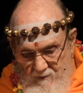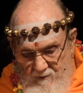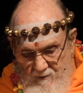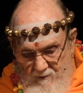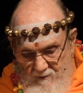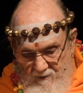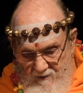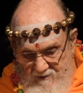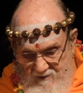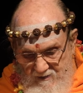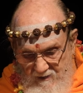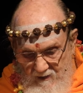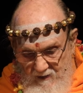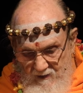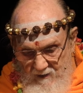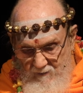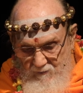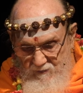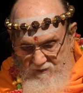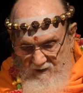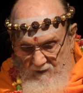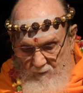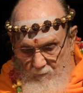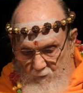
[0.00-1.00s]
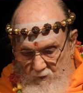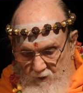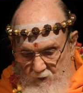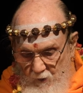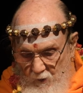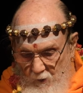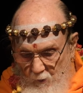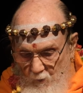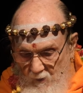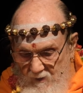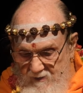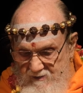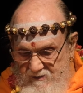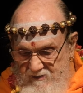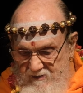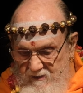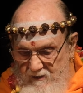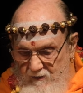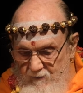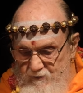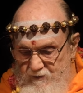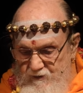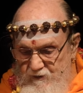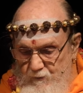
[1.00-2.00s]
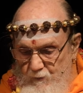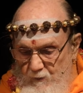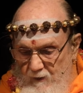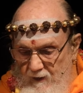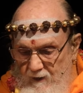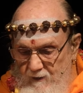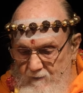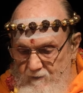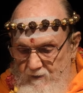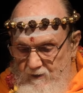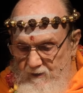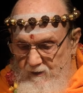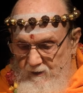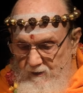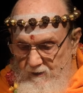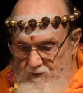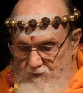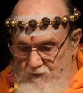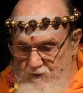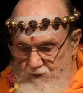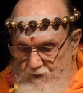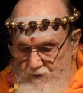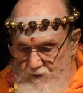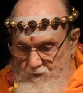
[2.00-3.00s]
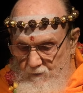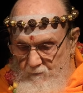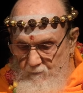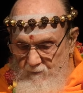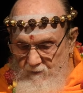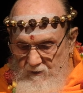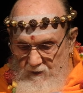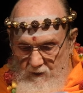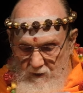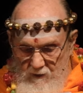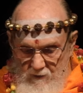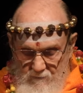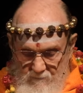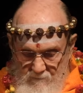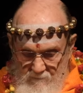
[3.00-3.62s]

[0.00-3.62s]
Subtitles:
the seeing of someone or oneself striving in shumna.